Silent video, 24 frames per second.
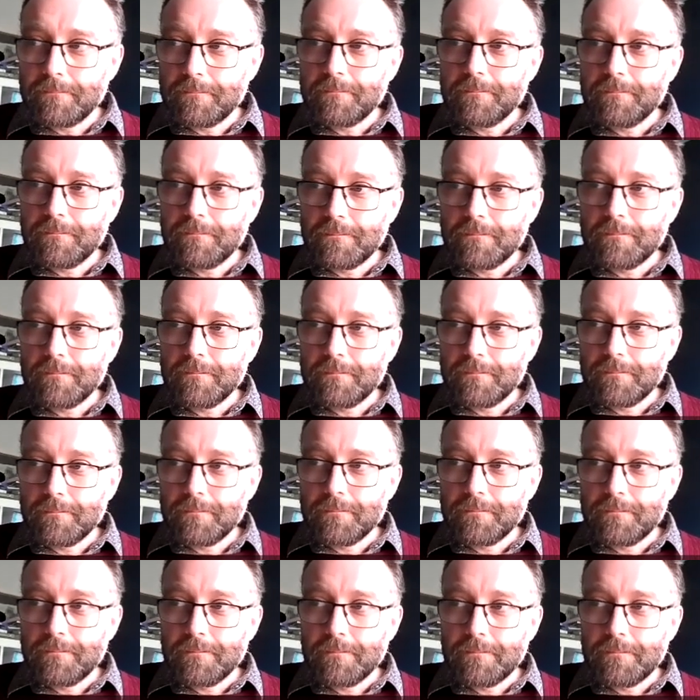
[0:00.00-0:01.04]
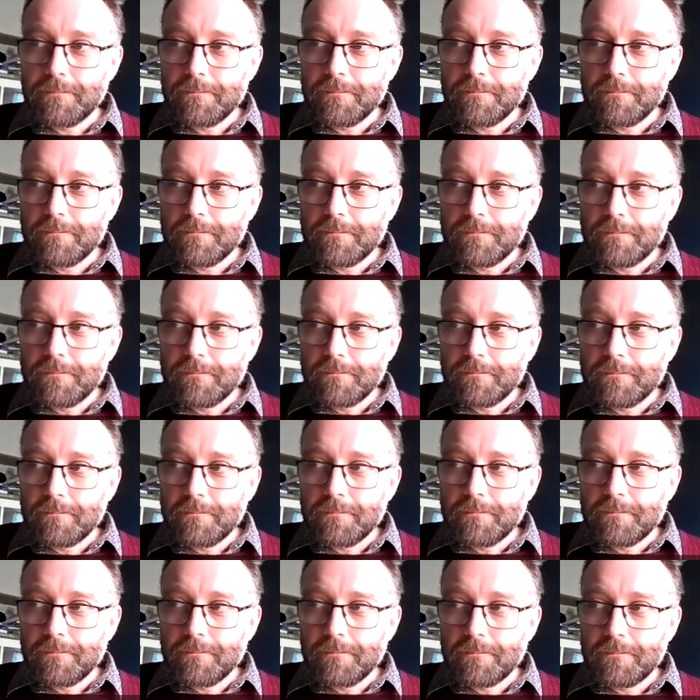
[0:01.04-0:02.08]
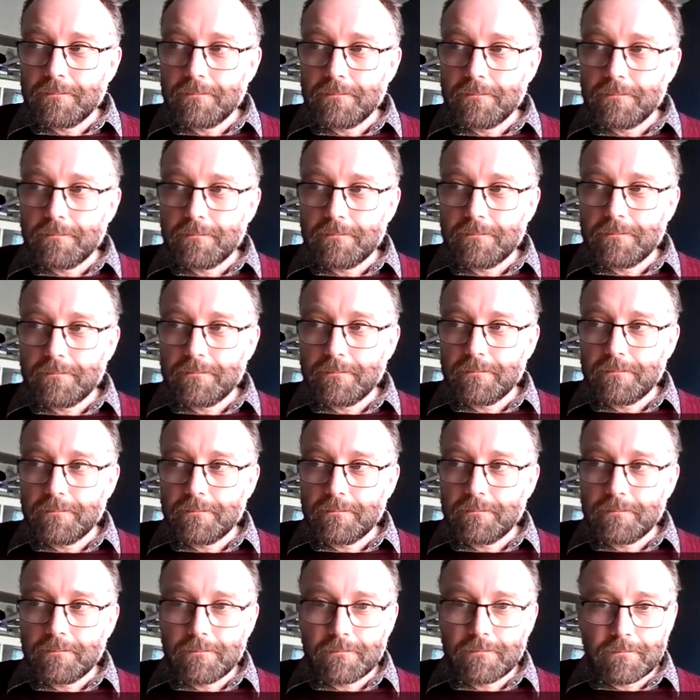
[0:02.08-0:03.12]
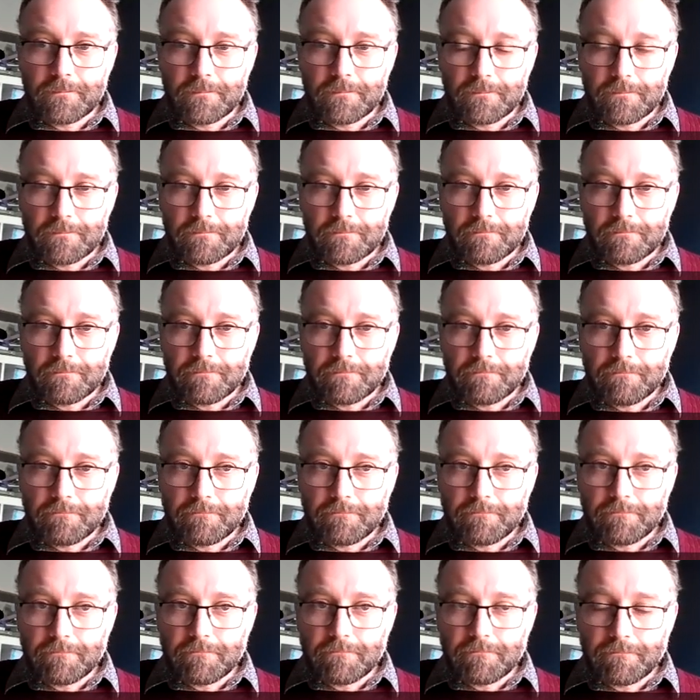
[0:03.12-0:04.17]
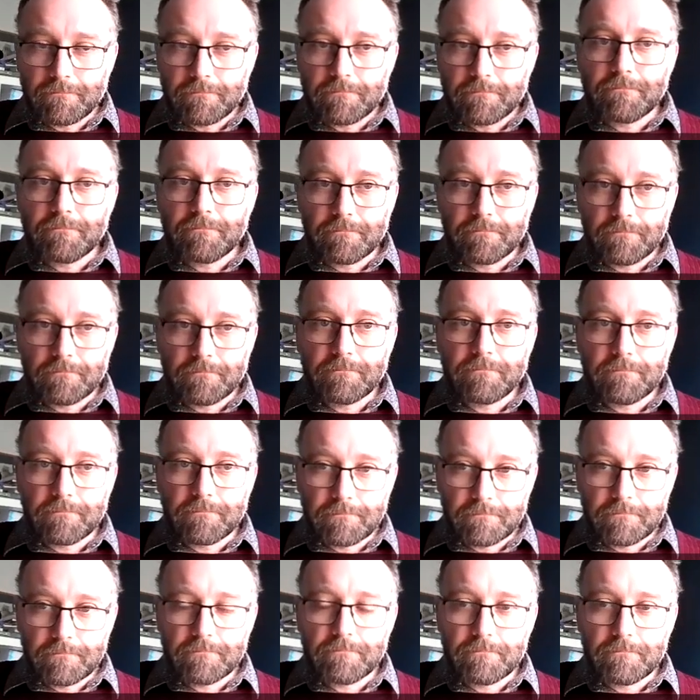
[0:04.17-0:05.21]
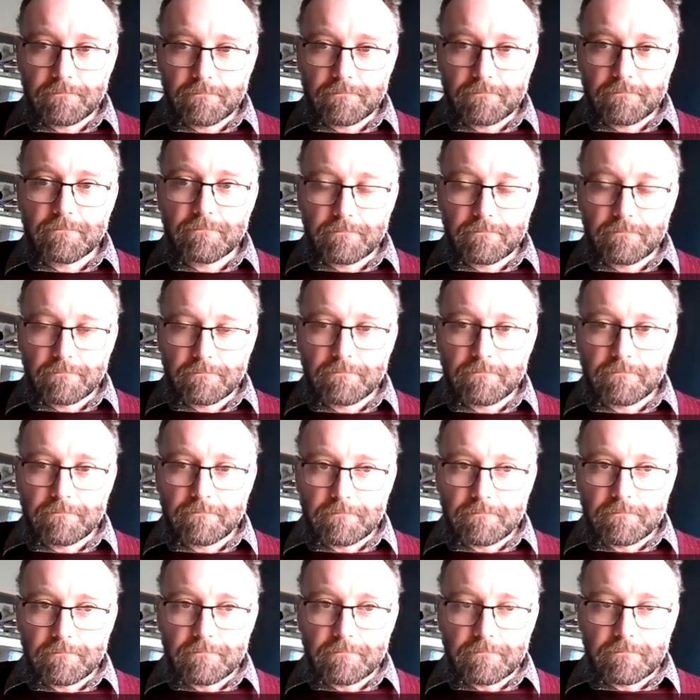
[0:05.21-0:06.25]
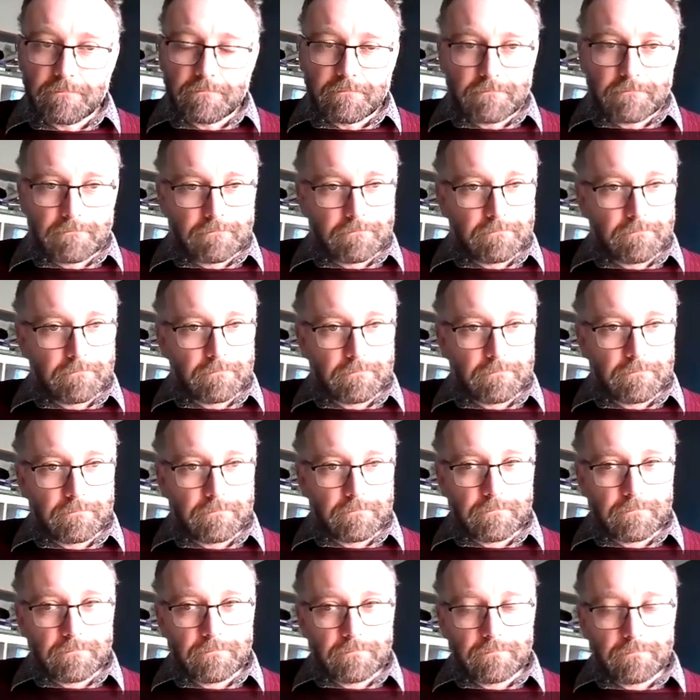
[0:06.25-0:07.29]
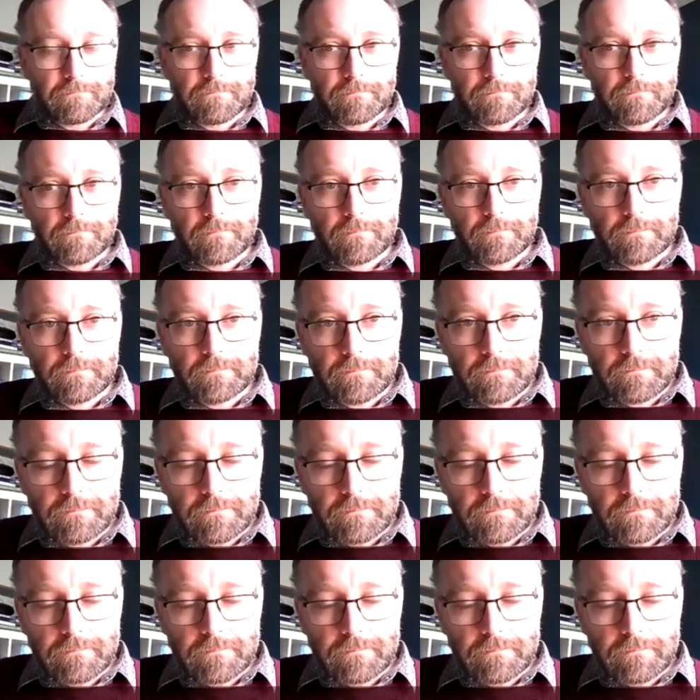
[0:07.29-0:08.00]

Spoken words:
(silent)